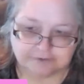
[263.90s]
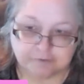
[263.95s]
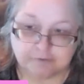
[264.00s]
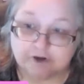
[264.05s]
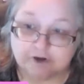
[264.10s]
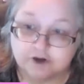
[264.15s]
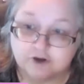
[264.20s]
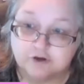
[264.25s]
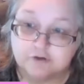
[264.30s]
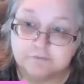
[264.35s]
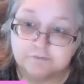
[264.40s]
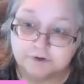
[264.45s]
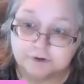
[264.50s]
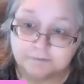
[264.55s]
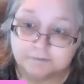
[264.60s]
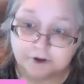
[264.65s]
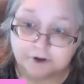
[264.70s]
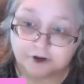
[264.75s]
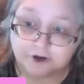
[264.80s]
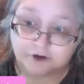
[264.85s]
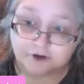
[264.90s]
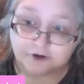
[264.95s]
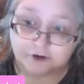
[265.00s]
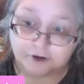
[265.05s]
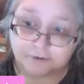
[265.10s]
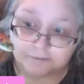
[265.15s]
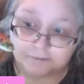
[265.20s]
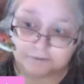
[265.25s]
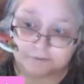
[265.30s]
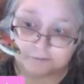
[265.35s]
when you could put them on
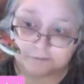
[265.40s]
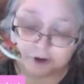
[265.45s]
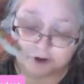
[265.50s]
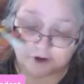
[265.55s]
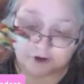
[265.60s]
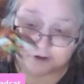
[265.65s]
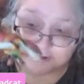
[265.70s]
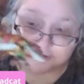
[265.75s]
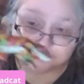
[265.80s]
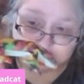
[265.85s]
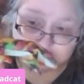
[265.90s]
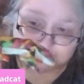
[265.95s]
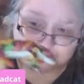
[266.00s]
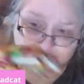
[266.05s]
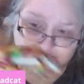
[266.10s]
top of the monitor.